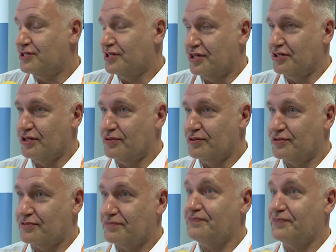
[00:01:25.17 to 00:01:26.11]
you can use
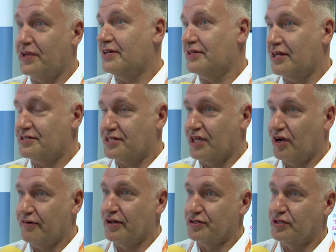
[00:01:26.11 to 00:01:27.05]
a
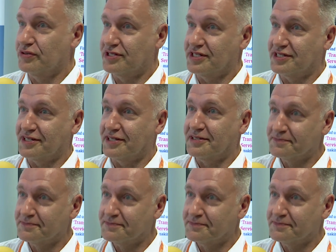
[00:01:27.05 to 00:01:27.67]
TRL UTC.